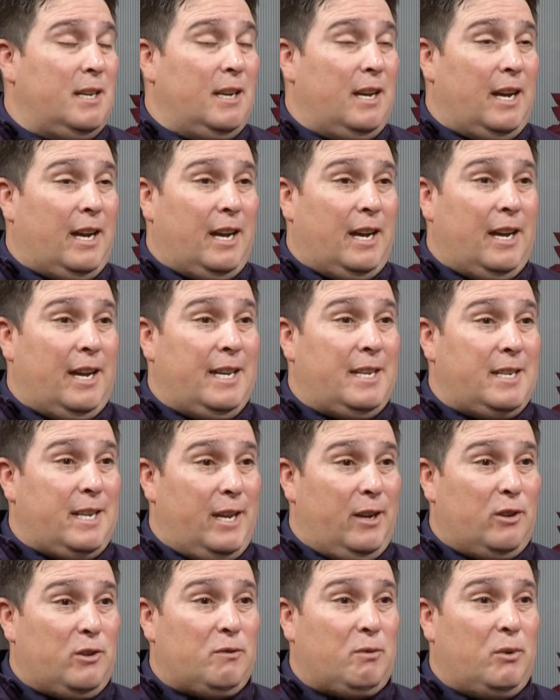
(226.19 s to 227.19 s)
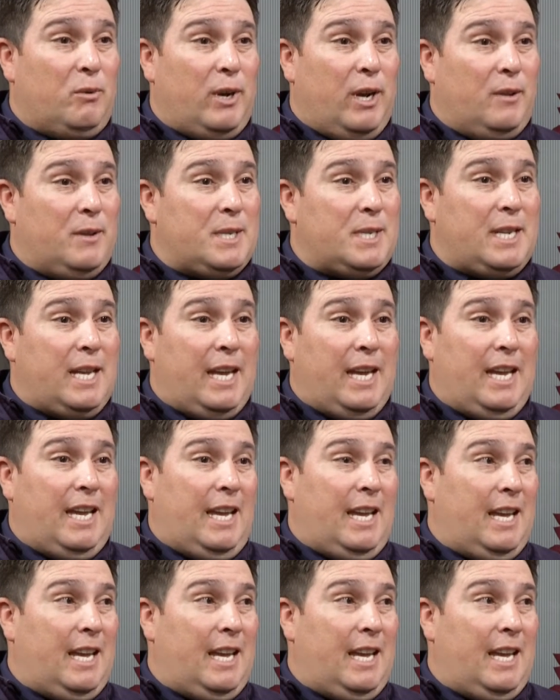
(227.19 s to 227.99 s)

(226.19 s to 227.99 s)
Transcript: and towns from around the state,